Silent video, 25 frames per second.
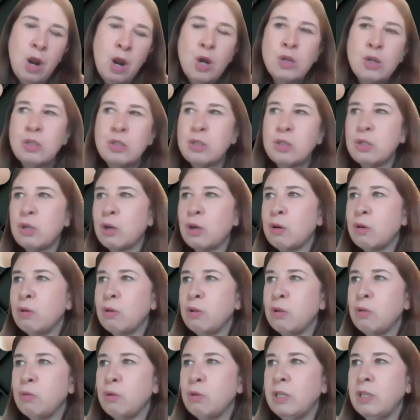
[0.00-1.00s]
So
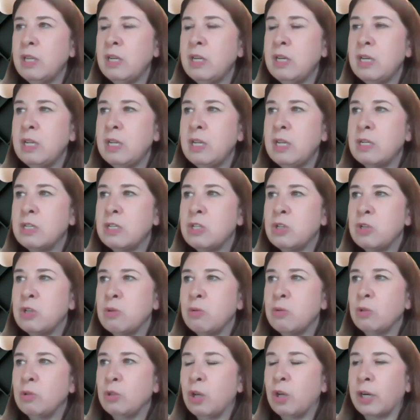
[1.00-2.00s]
you really need
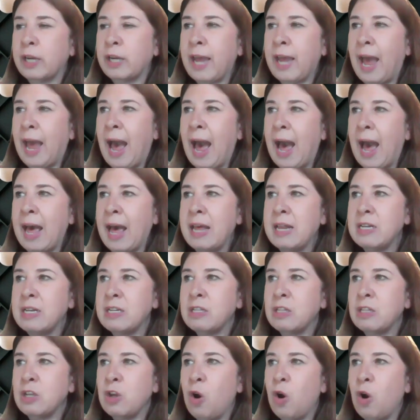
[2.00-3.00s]
to look at
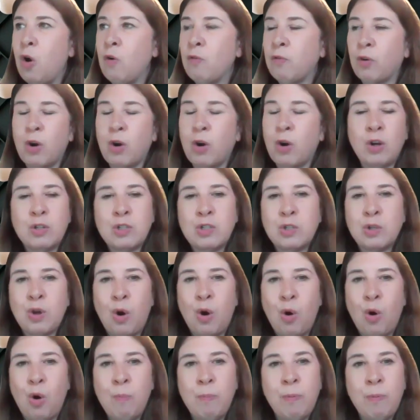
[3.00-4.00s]
the overall
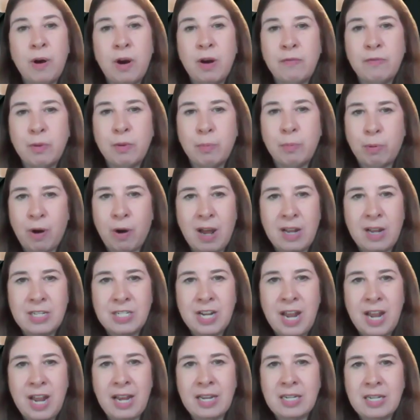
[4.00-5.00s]
scope of the
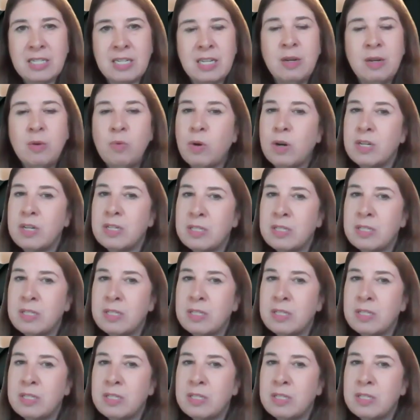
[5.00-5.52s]
project and what